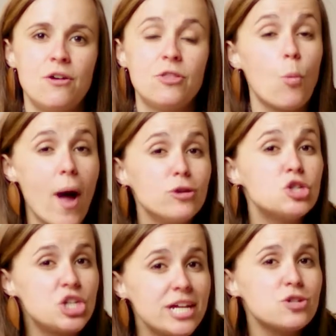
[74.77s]
The well
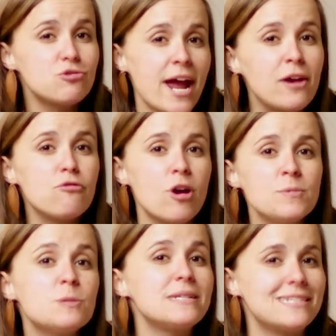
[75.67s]
she drank
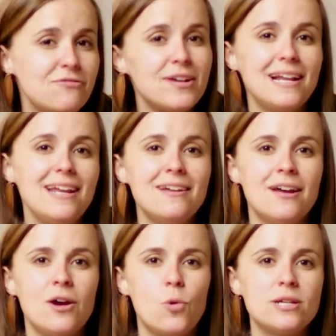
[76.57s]
from specifically
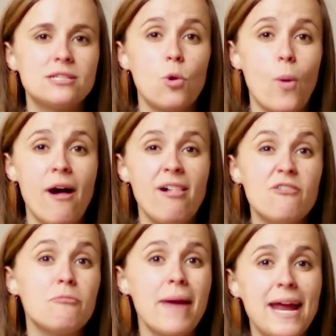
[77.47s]
was the well
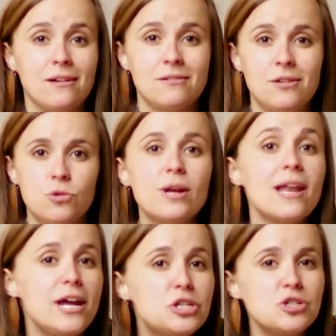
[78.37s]
of men,
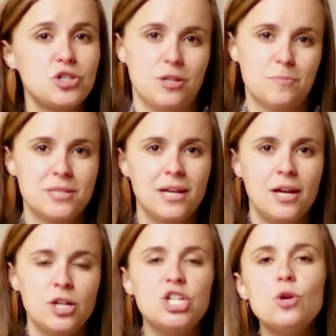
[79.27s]
relationships.
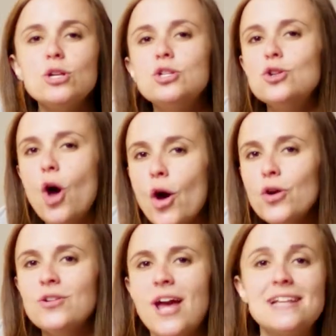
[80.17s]
She was
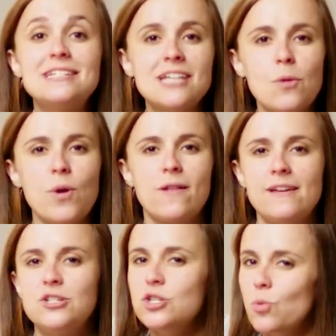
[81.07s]
known as someone
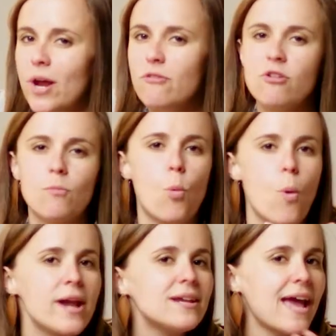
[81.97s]
that just went from
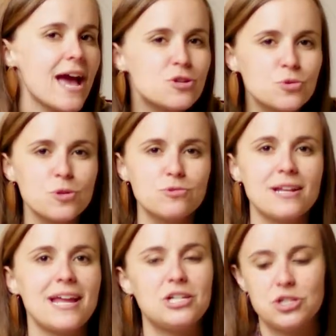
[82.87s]
one casual
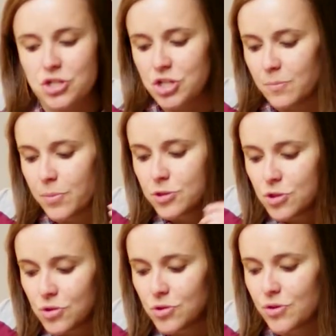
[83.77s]
relationship
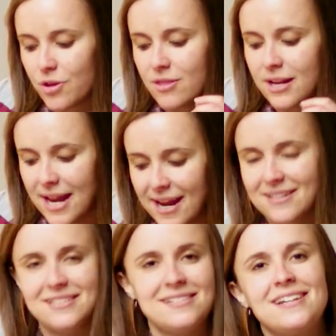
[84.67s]
to the
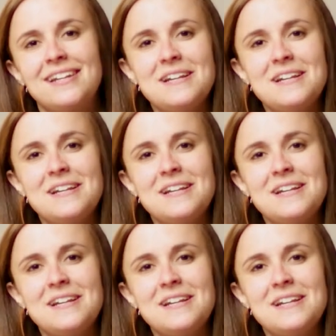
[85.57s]
next.